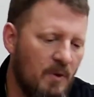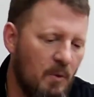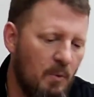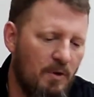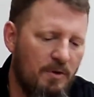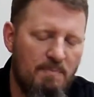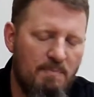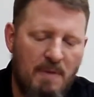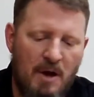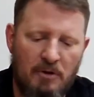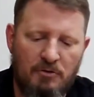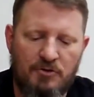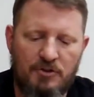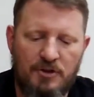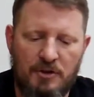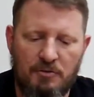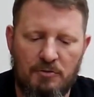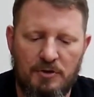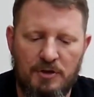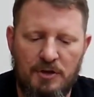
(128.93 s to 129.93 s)
With most
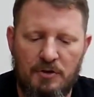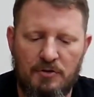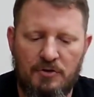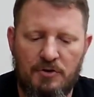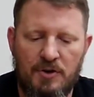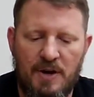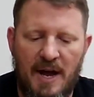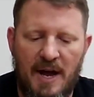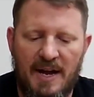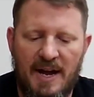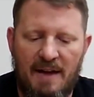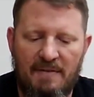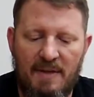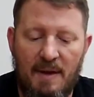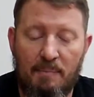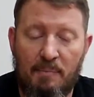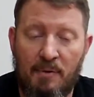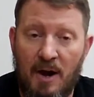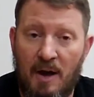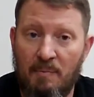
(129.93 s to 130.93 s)
general use, you're not going to have
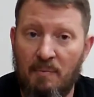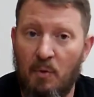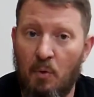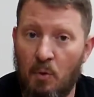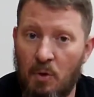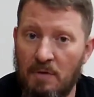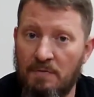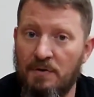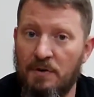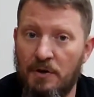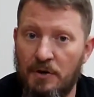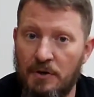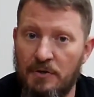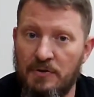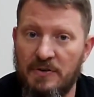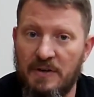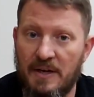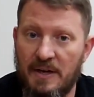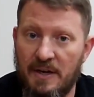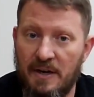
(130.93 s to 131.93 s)
that problem, or if you're
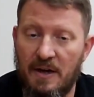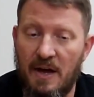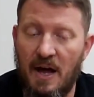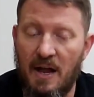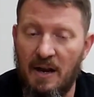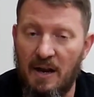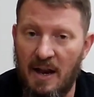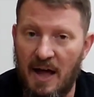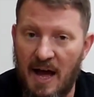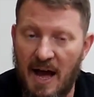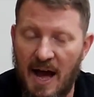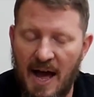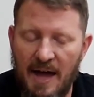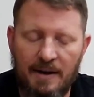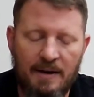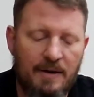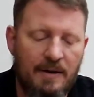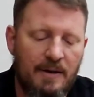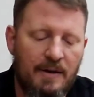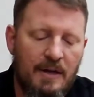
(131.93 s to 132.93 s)
using a
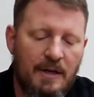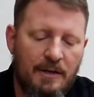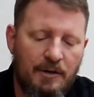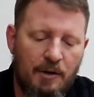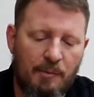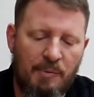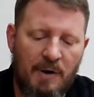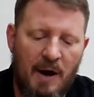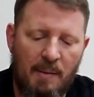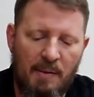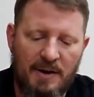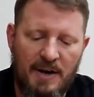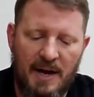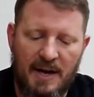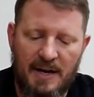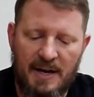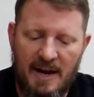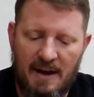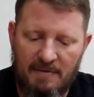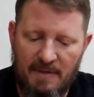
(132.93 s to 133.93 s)
lot, you're probably not
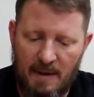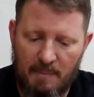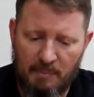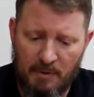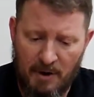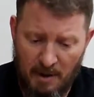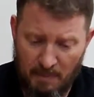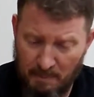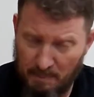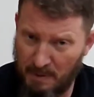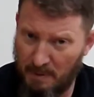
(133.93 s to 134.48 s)
going to have that problem.